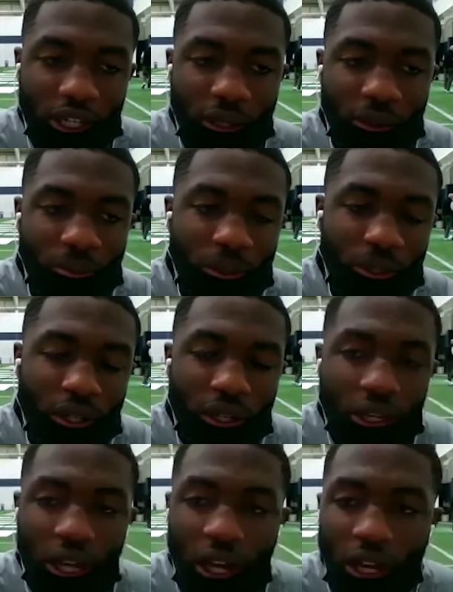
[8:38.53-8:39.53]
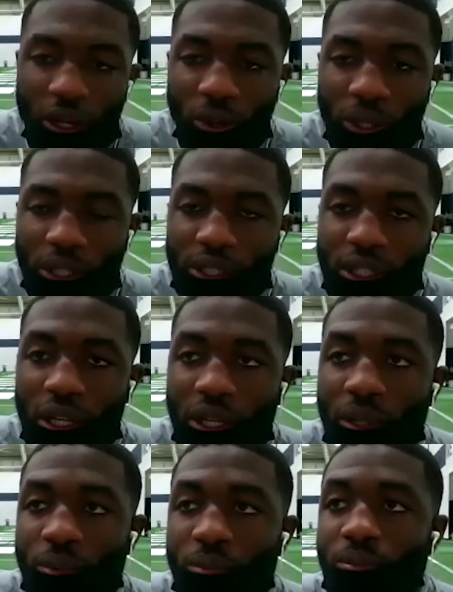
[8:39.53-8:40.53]
I know it's,
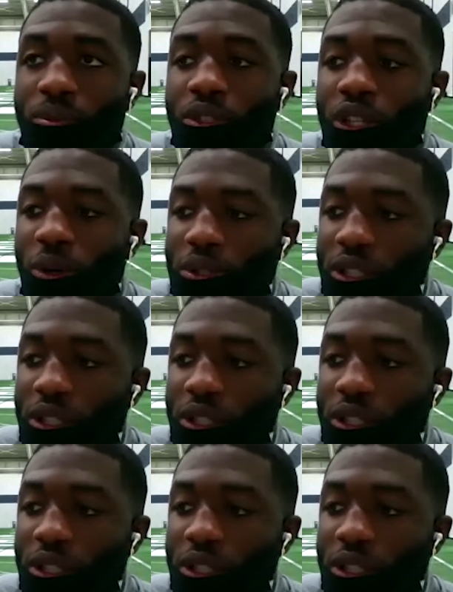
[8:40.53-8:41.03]
you know,